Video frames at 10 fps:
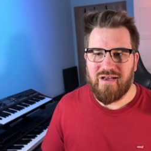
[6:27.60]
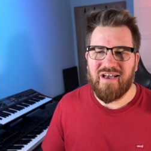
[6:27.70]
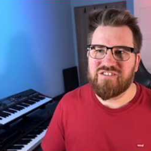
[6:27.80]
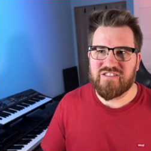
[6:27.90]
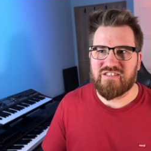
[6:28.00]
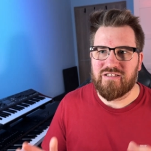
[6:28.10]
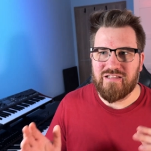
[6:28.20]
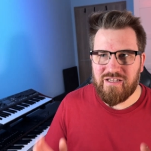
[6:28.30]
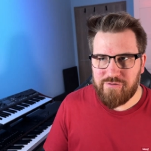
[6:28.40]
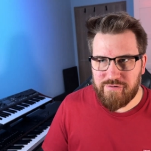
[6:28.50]
I just can
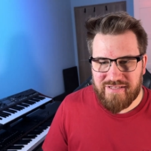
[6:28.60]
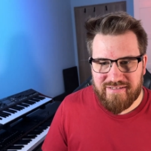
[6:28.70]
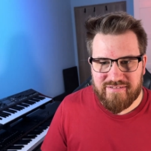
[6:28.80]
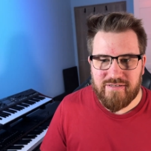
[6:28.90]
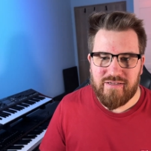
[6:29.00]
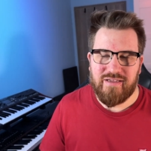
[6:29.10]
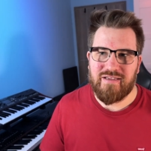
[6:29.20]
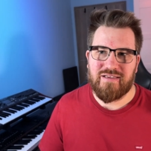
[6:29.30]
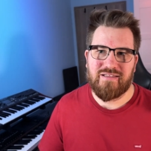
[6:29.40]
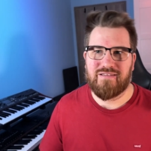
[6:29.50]
live with that
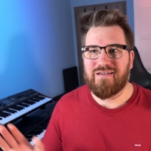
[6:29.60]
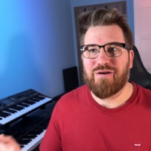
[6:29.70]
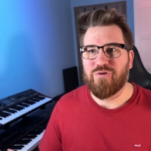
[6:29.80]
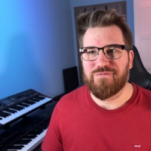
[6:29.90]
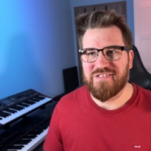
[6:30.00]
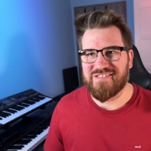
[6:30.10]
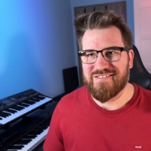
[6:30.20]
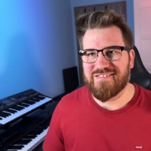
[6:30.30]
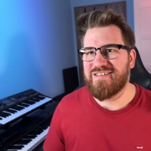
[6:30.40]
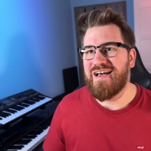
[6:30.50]
and I will fix
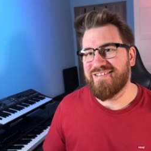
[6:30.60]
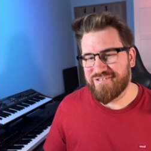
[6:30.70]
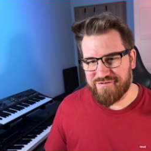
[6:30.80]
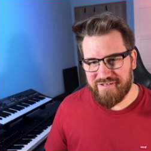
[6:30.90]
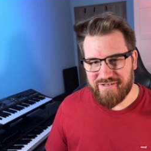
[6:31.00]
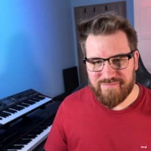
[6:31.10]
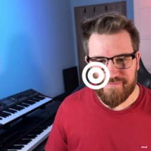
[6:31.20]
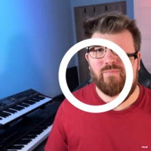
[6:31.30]
this another day.